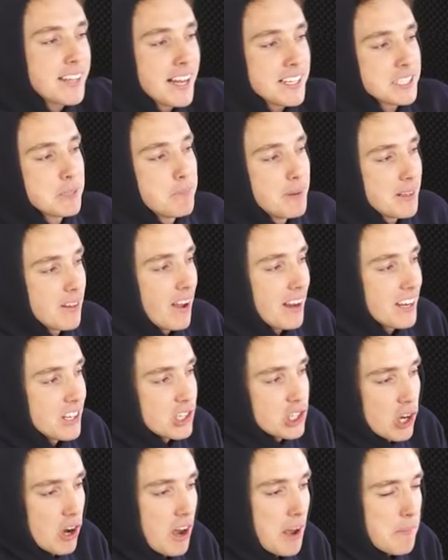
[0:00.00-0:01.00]
that to be like a
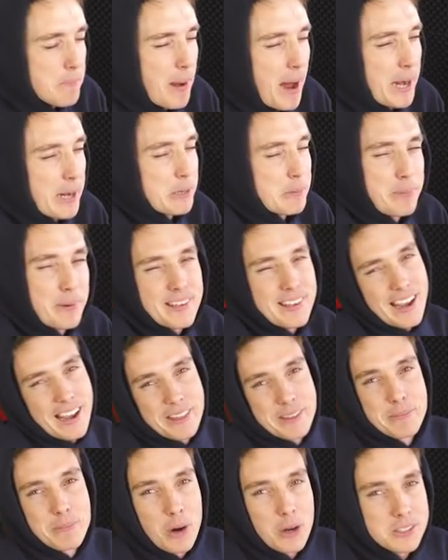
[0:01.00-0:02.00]
giant battle, but yeah,
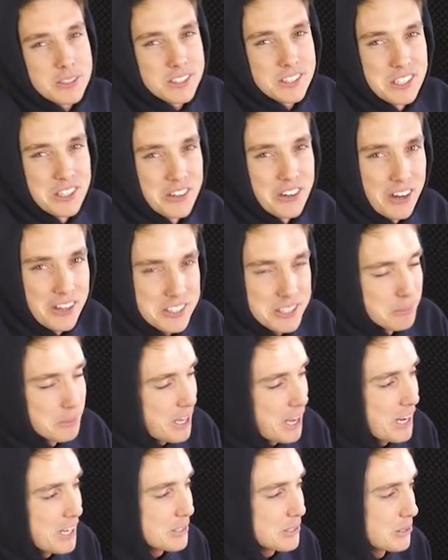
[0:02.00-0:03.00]
the mod still got some
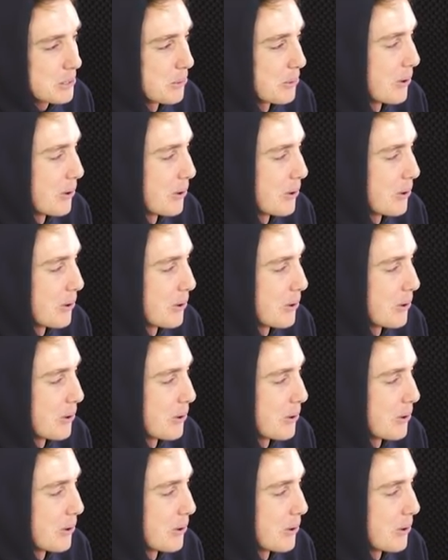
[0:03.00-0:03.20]
kinks to